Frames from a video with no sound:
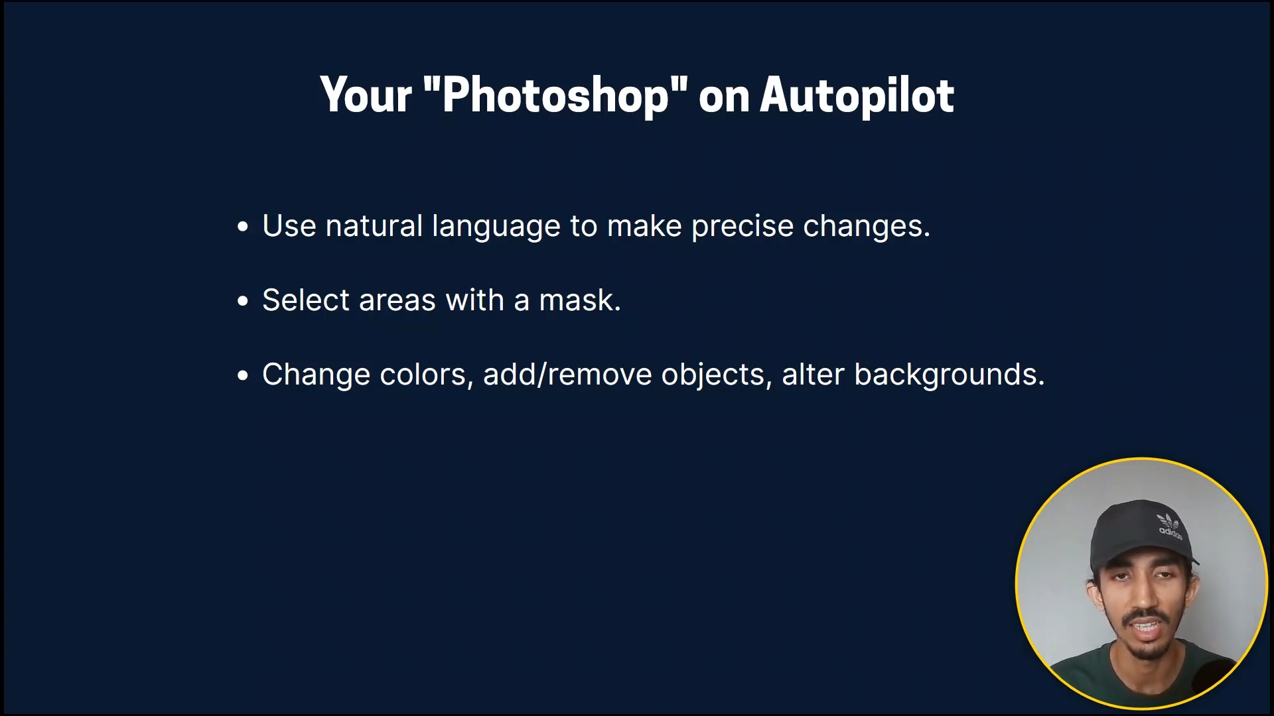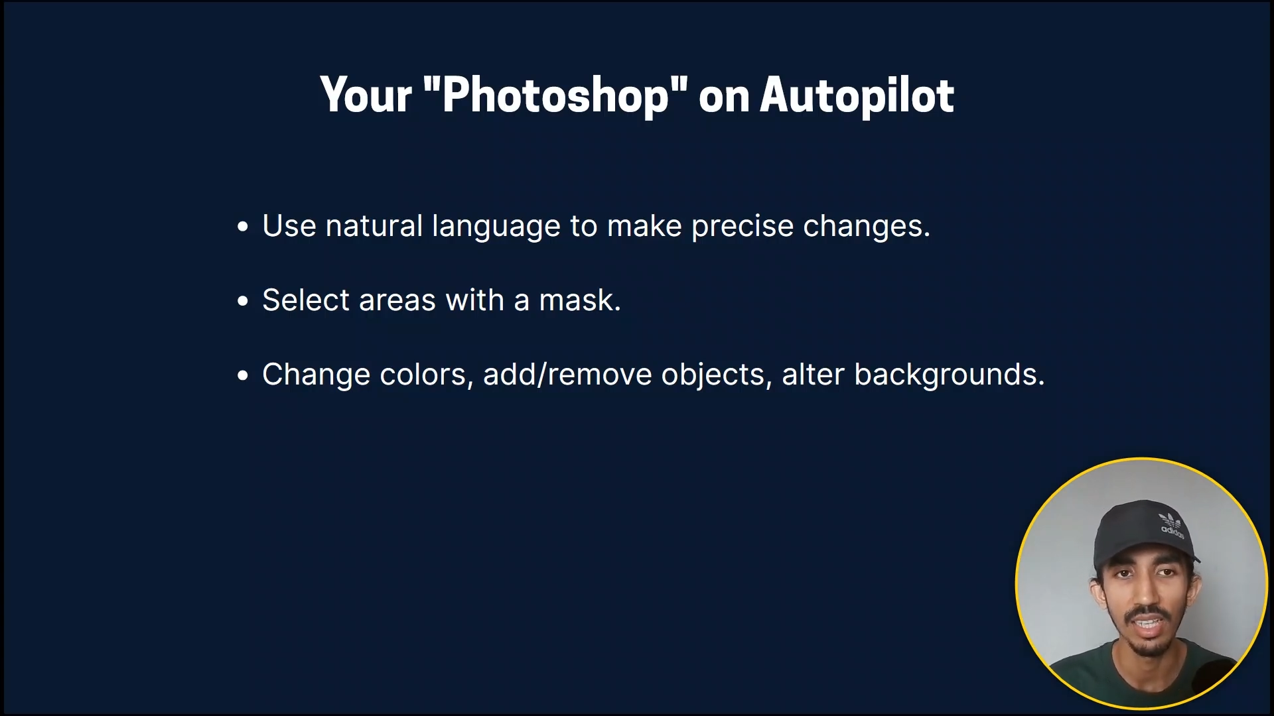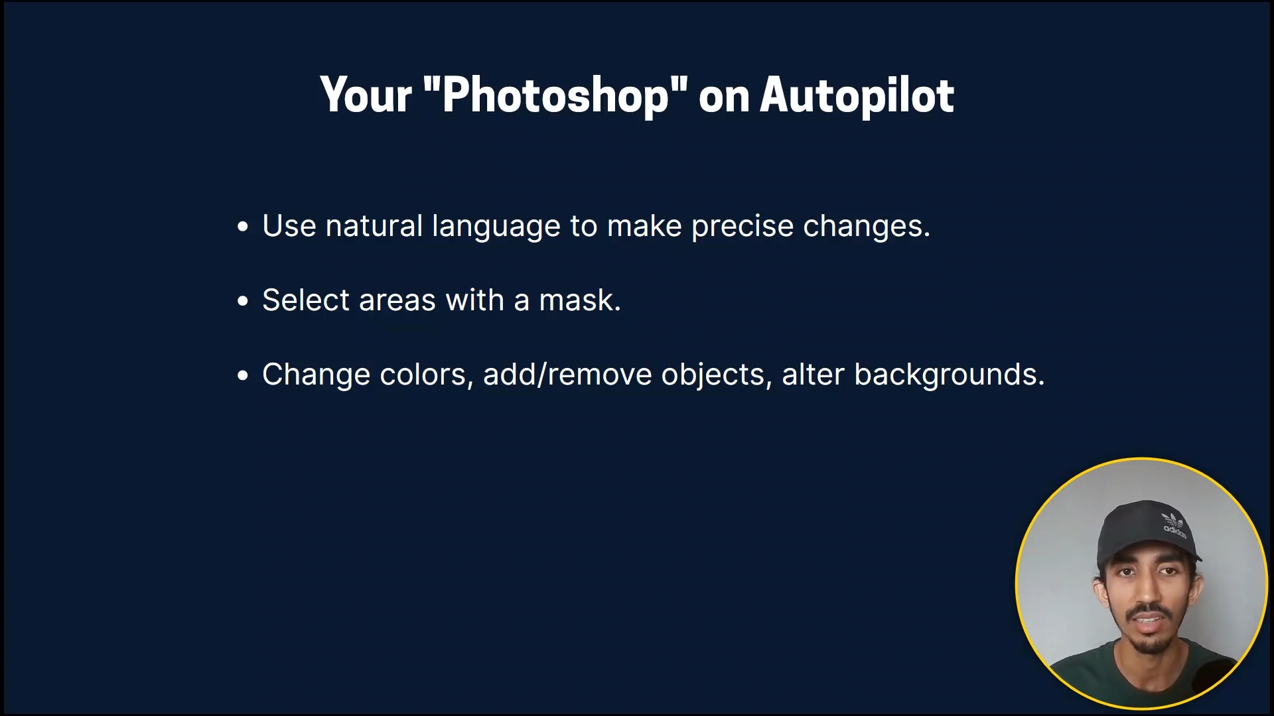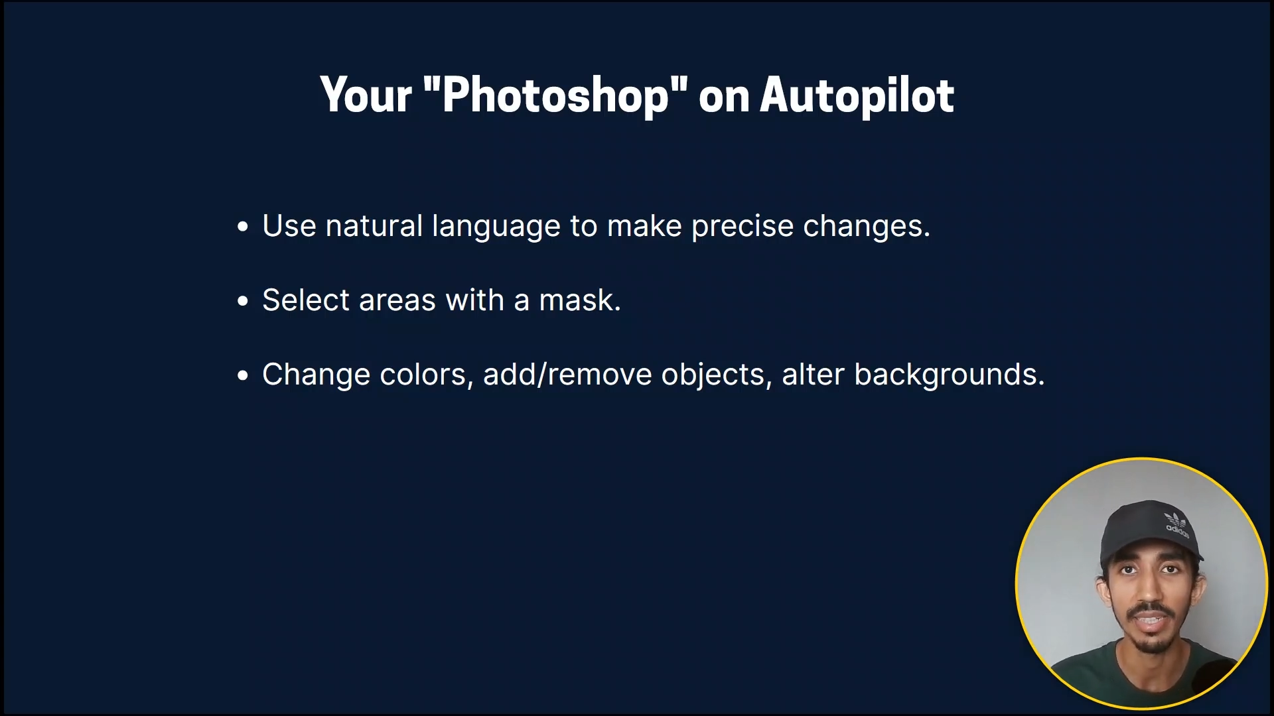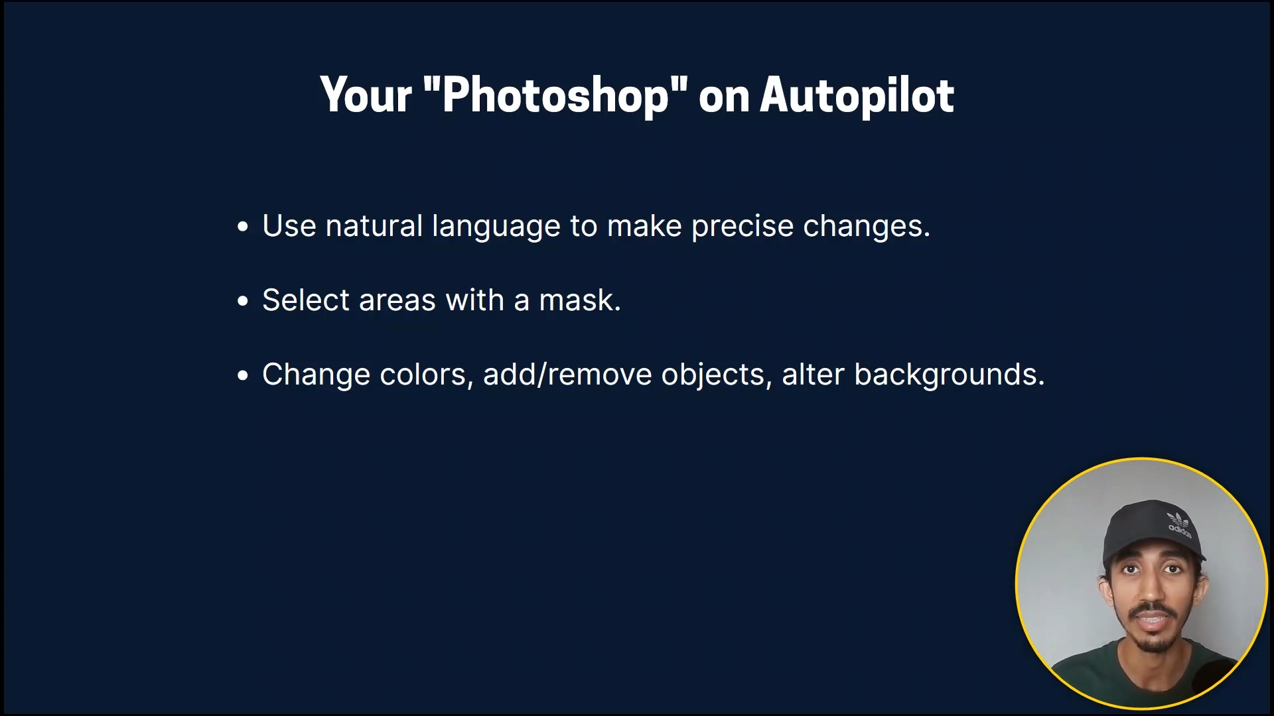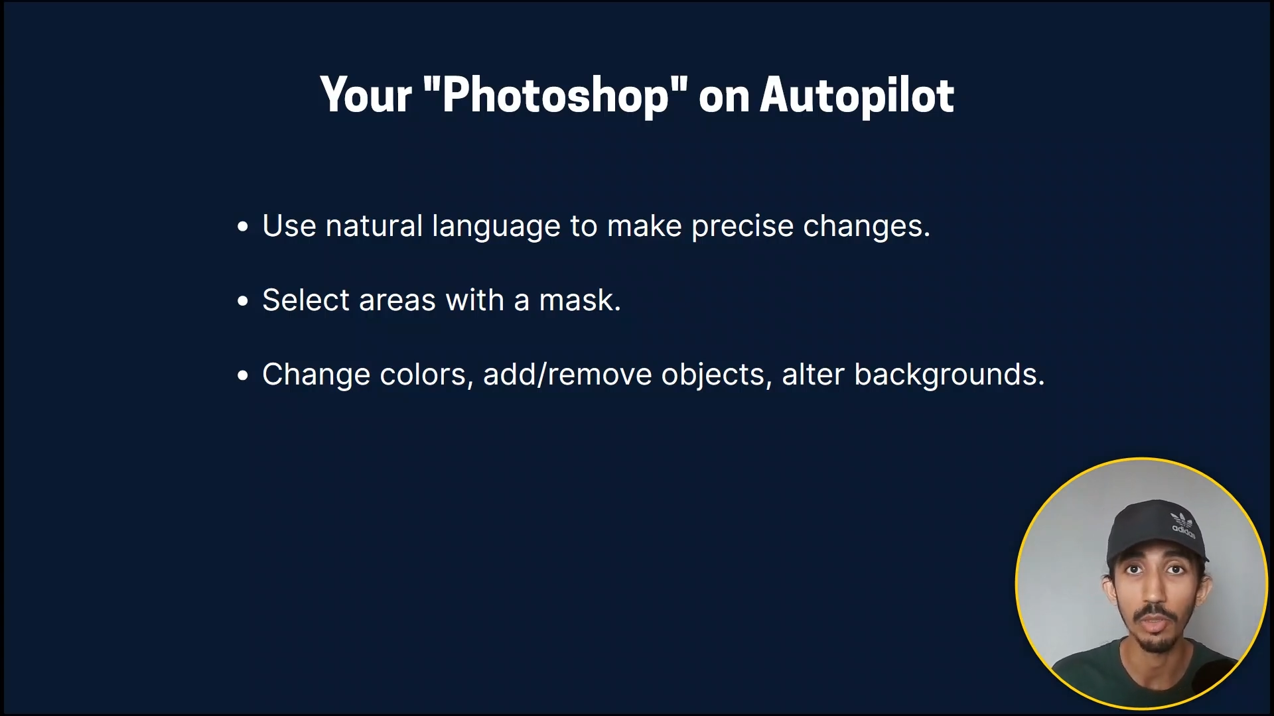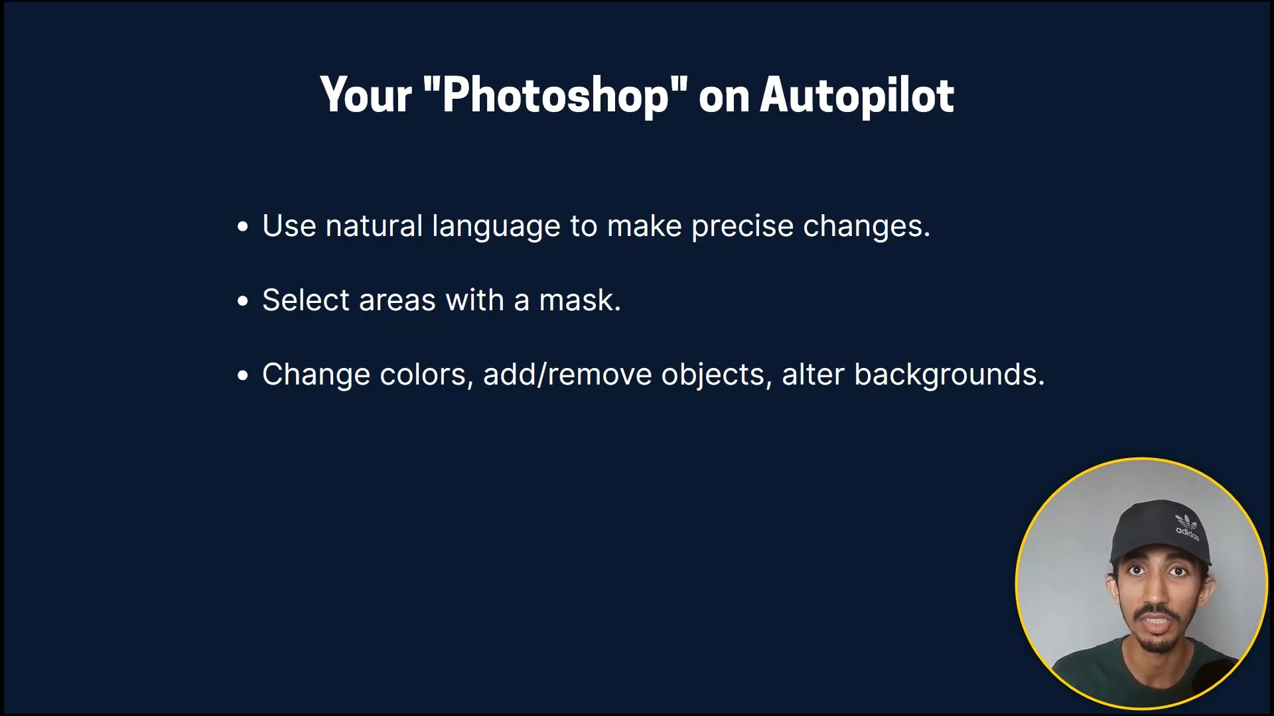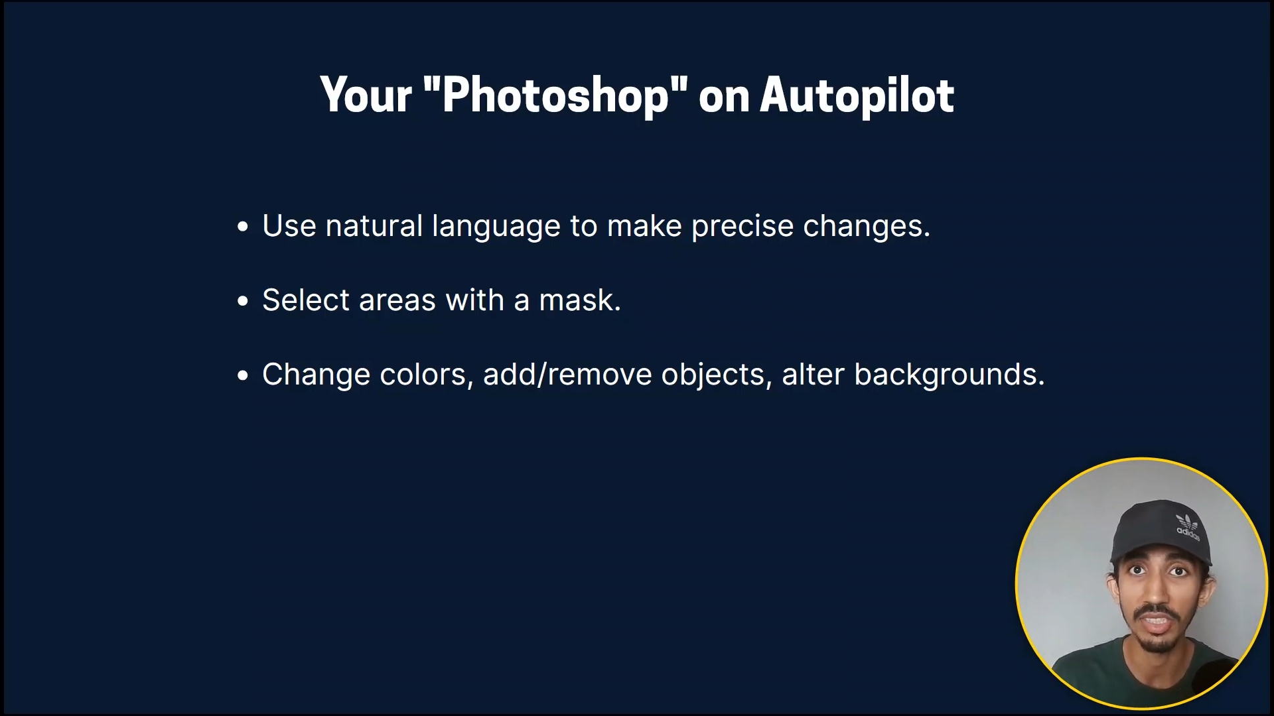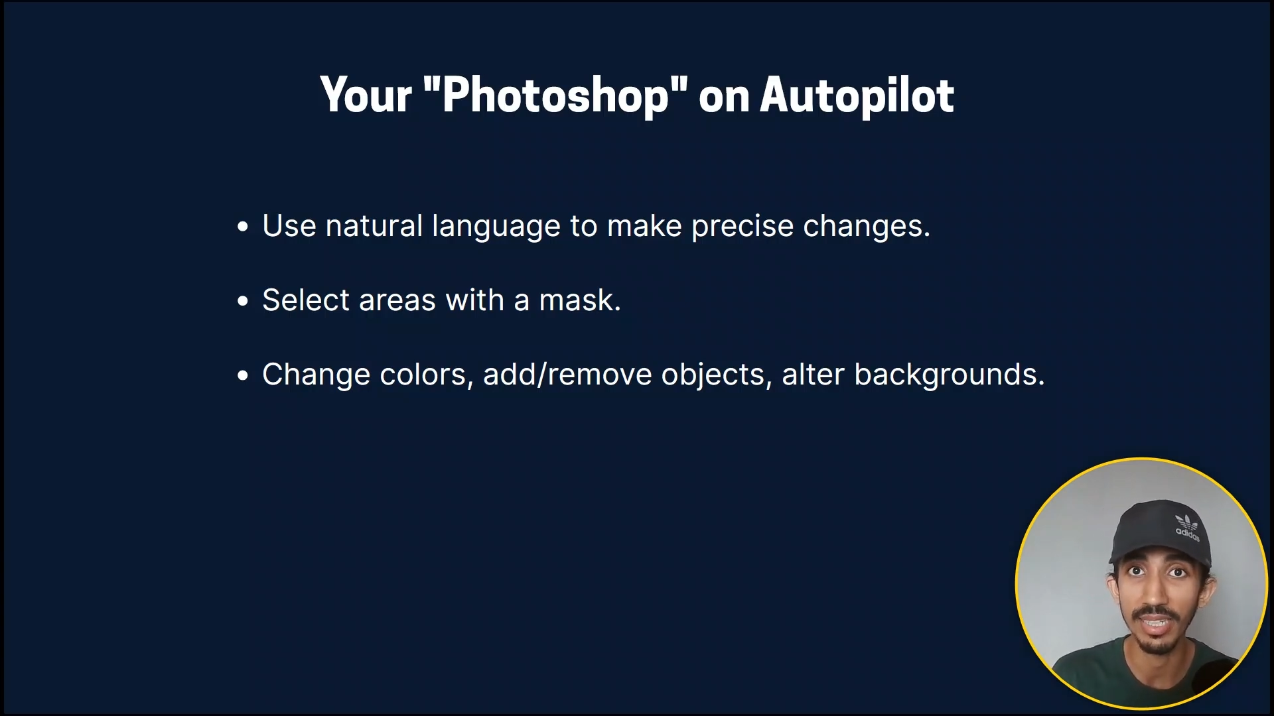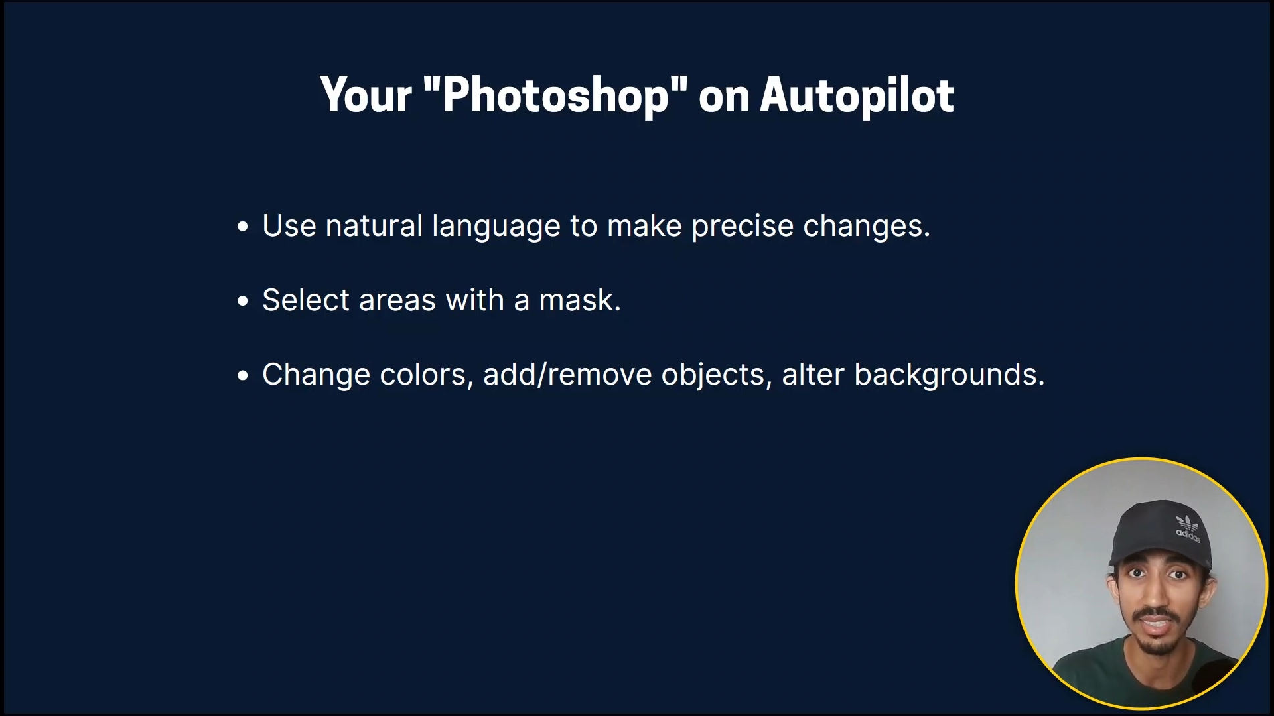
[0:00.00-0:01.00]
like you can
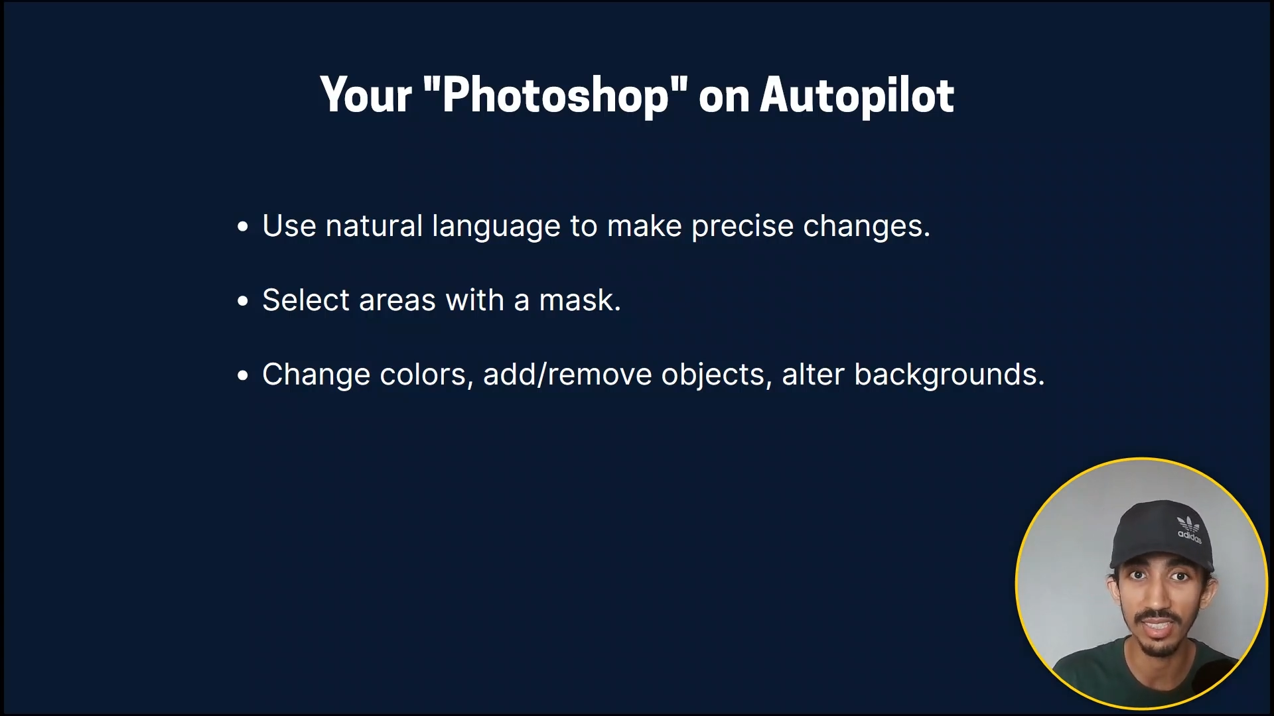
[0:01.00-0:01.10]
change